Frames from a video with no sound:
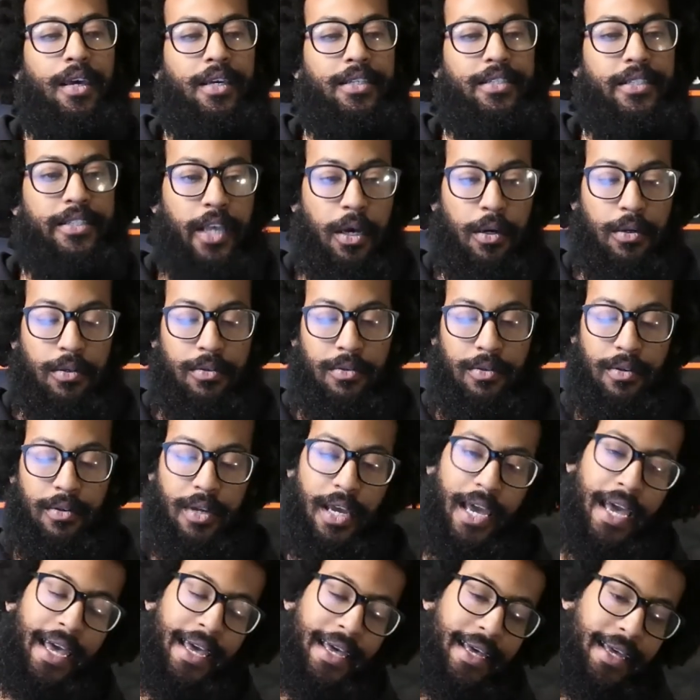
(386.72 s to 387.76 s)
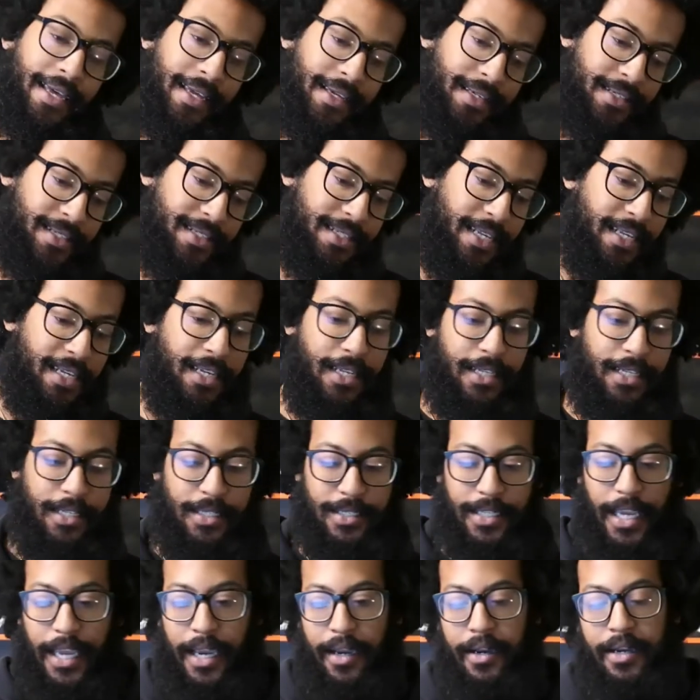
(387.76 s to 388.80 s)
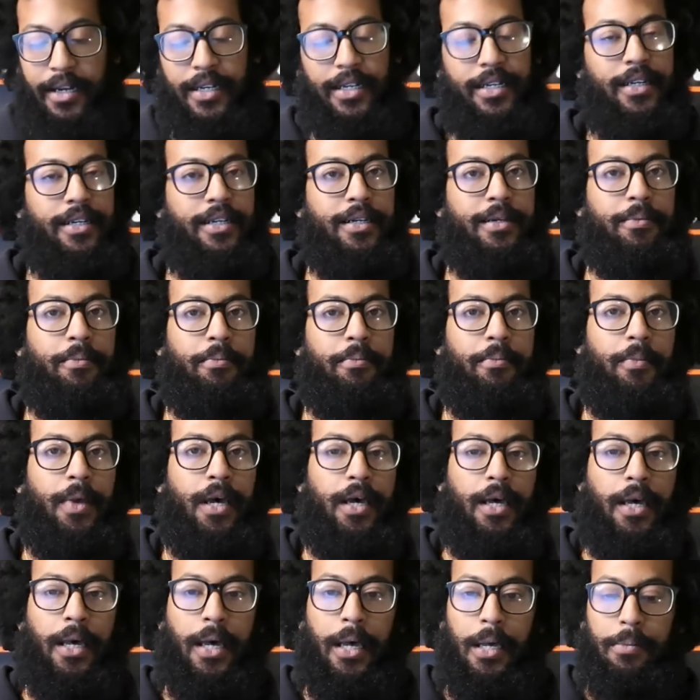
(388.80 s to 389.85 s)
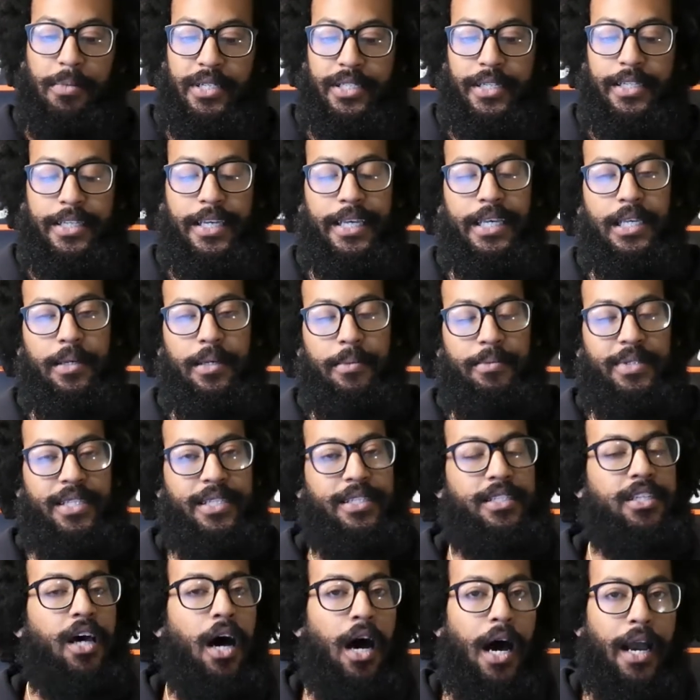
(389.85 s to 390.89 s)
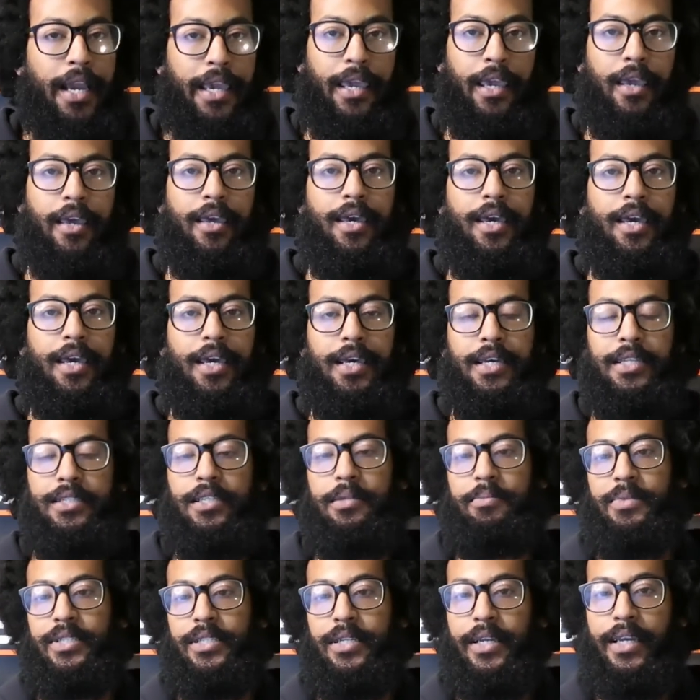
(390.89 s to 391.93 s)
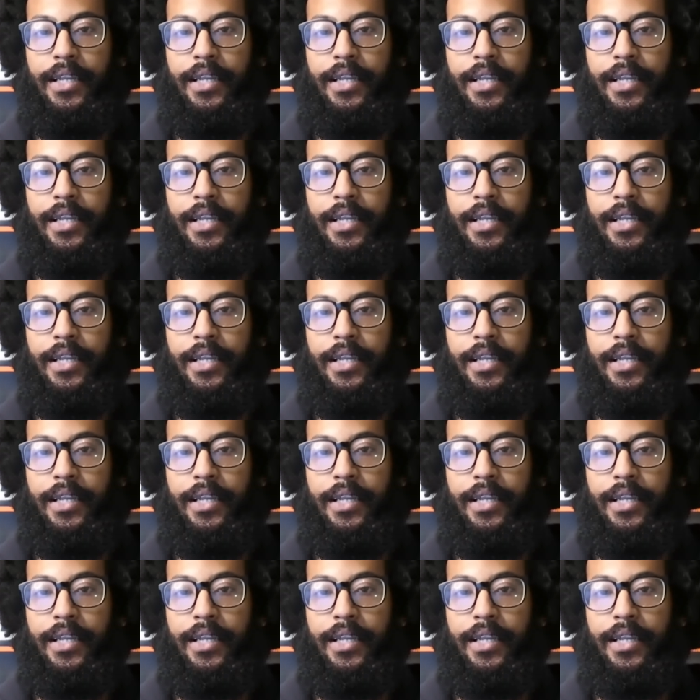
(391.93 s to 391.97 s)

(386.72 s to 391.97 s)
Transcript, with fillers: So, as Sidney's character, uh, Mr. Tibbs, is talking to Mr.